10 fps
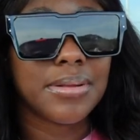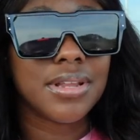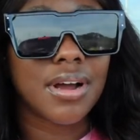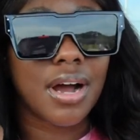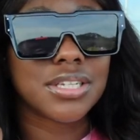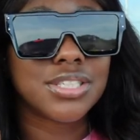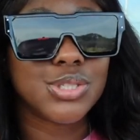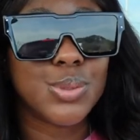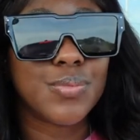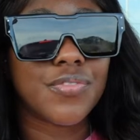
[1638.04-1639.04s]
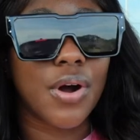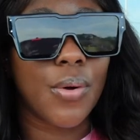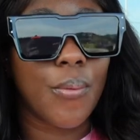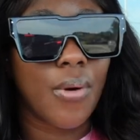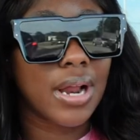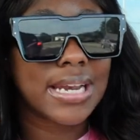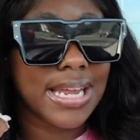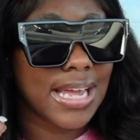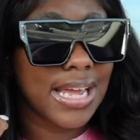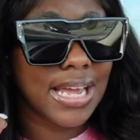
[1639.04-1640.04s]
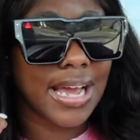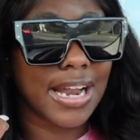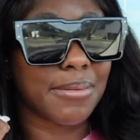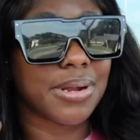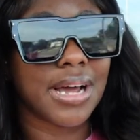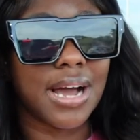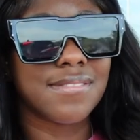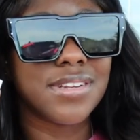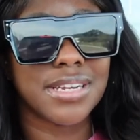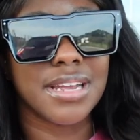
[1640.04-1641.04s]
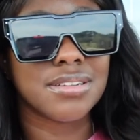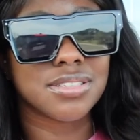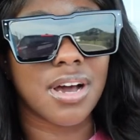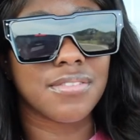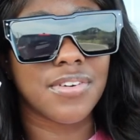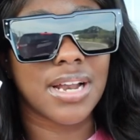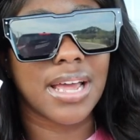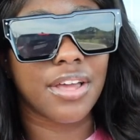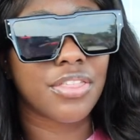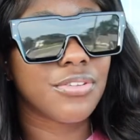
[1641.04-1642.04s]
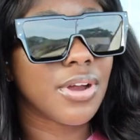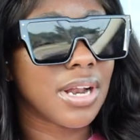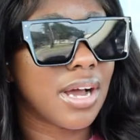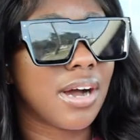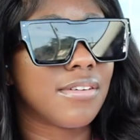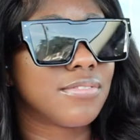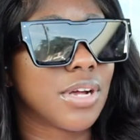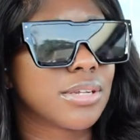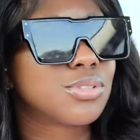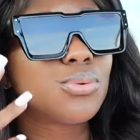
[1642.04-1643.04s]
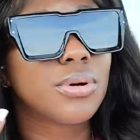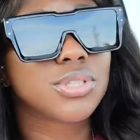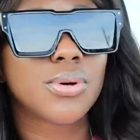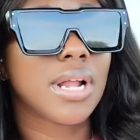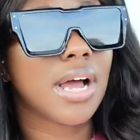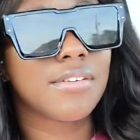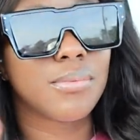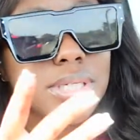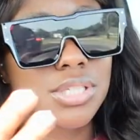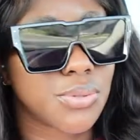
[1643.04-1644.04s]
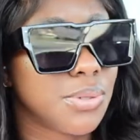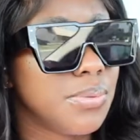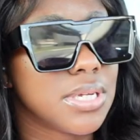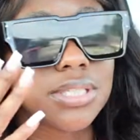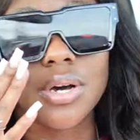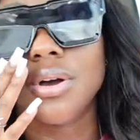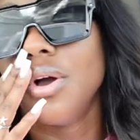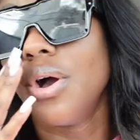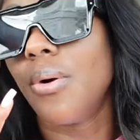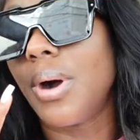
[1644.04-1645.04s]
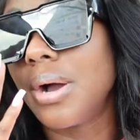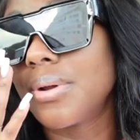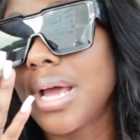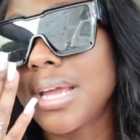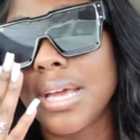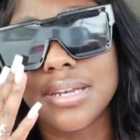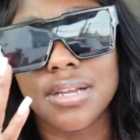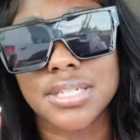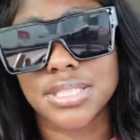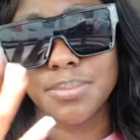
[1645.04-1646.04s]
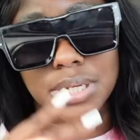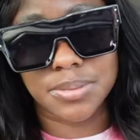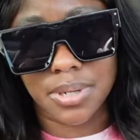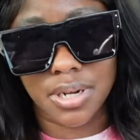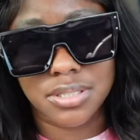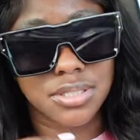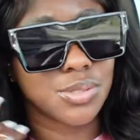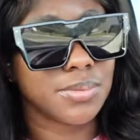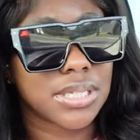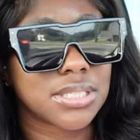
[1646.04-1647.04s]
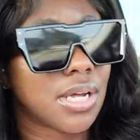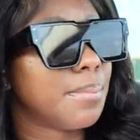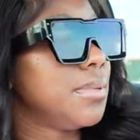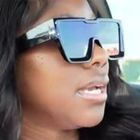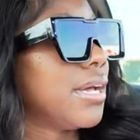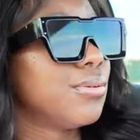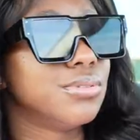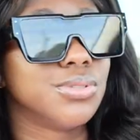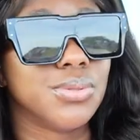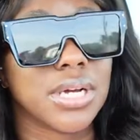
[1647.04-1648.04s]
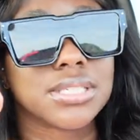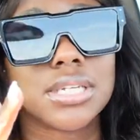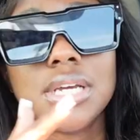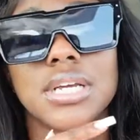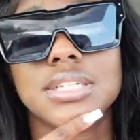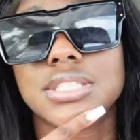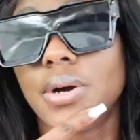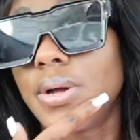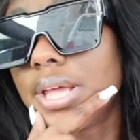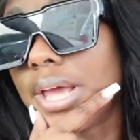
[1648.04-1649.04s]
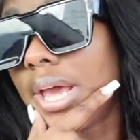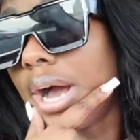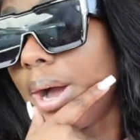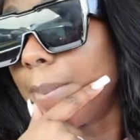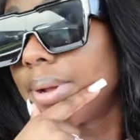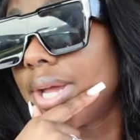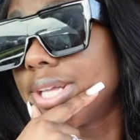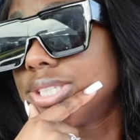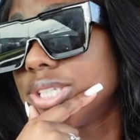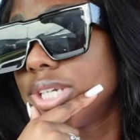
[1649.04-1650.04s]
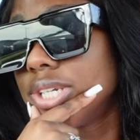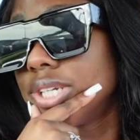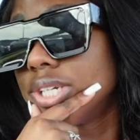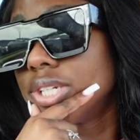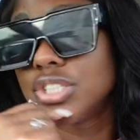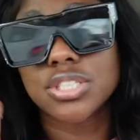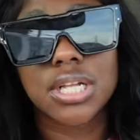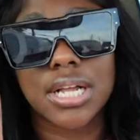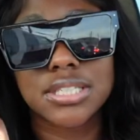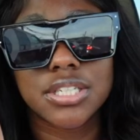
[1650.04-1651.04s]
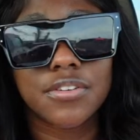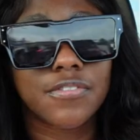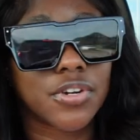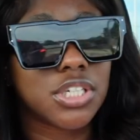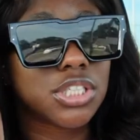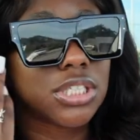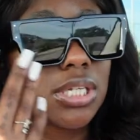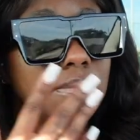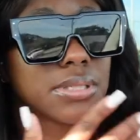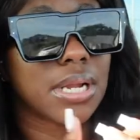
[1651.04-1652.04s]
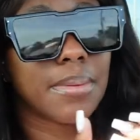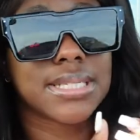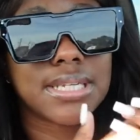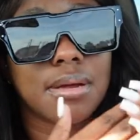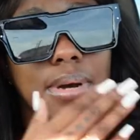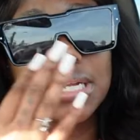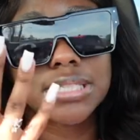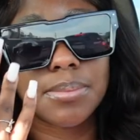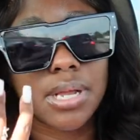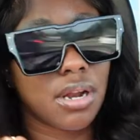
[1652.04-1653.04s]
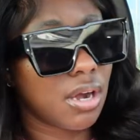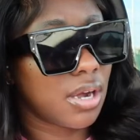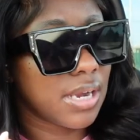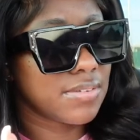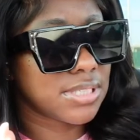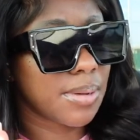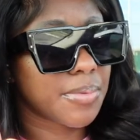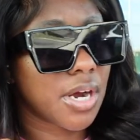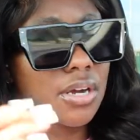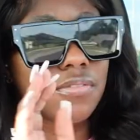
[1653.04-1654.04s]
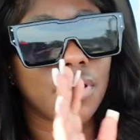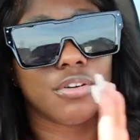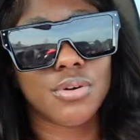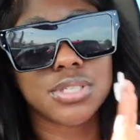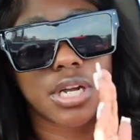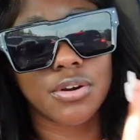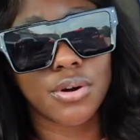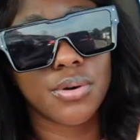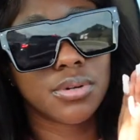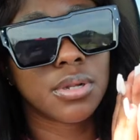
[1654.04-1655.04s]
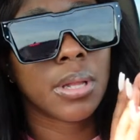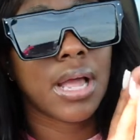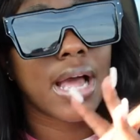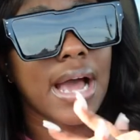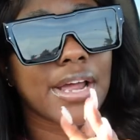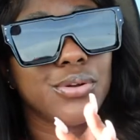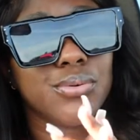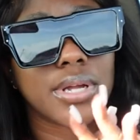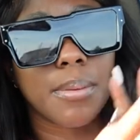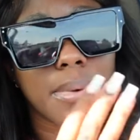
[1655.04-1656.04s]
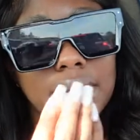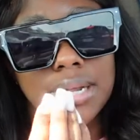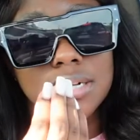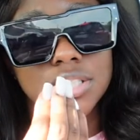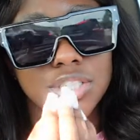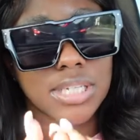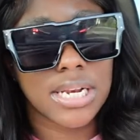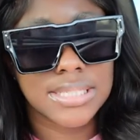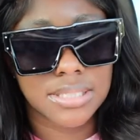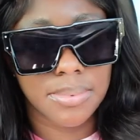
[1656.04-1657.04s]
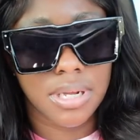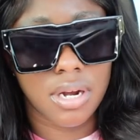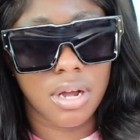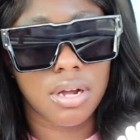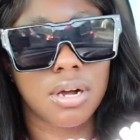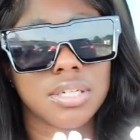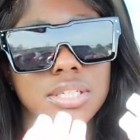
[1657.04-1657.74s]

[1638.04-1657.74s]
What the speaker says: the costume for one day and I'm gonna have the nails on for like two and a half weeks to 3 weeks. So why would I get nails to match my costume? That's not me. I don't do that. So yeah, I'm getting just classic French tips, and I'm getting them a little bit longer. Every time Carnival rolls around, I do get my nails just a little bit longer.